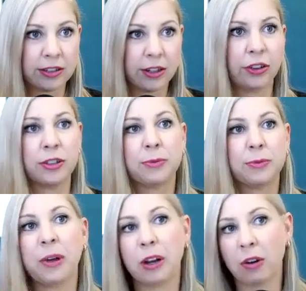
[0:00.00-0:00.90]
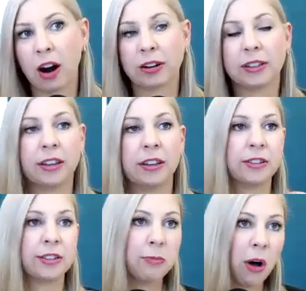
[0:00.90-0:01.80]
So there's big rocks and
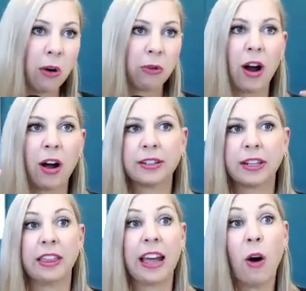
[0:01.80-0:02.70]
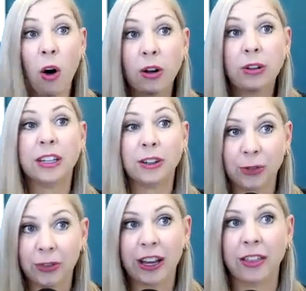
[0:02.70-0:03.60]
there's small rocks, and they all need to
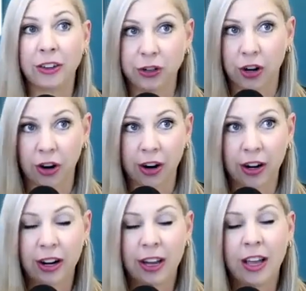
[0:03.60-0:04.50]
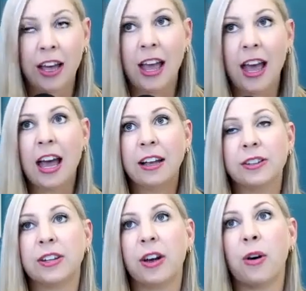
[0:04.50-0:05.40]
fit in the jar. And
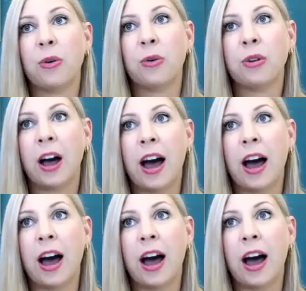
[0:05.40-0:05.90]
so